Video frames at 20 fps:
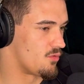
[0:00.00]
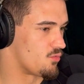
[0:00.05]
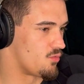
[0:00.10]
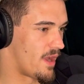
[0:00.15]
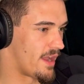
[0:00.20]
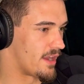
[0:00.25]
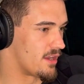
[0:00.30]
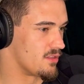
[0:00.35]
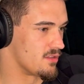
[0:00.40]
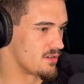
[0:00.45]

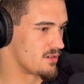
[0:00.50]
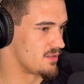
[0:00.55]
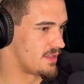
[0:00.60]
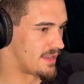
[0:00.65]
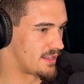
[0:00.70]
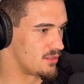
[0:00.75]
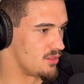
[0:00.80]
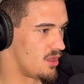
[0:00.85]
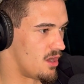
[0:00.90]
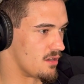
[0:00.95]
regular
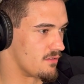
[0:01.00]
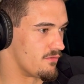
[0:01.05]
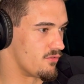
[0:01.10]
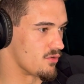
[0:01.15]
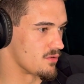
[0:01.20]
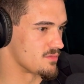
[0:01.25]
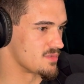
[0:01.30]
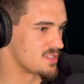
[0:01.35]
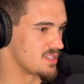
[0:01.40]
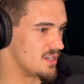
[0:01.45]
like long
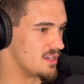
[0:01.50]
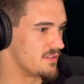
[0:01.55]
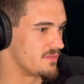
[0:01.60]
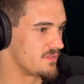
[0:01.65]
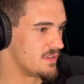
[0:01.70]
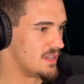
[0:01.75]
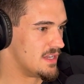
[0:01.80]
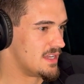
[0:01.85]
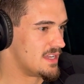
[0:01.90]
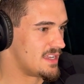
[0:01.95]
form
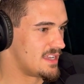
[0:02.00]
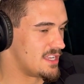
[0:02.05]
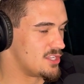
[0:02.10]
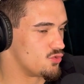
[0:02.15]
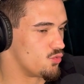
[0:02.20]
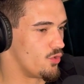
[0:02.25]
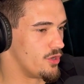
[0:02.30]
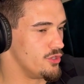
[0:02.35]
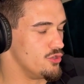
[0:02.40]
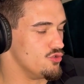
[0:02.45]
stuff,
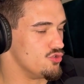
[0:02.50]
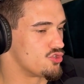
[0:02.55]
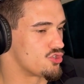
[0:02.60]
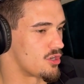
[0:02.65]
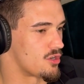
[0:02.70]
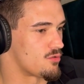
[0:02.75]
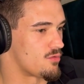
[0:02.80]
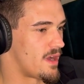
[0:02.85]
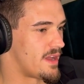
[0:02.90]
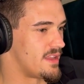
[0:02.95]
is when you
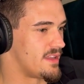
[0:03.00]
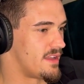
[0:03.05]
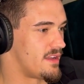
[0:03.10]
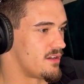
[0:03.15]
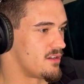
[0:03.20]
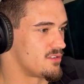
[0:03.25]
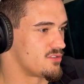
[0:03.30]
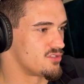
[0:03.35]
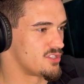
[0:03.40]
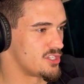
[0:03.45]
start writing
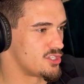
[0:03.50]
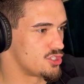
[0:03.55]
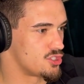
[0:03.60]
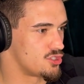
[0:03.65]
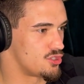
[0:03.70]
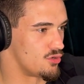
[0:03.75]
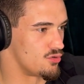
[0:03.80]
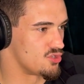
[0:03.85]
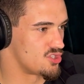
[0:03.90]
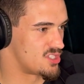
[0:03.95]
characters that
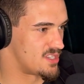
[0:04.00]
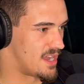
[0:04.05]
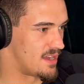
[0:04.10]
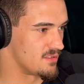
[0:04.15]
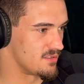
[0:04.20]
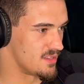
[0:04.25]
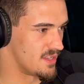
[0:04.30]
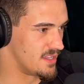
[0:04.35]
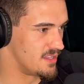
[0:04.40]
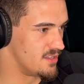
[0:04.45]
just don't
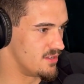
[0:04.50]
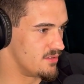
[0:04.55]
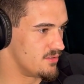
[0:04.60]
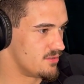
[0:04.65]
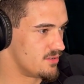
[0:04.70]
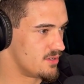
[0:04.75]
sound like you.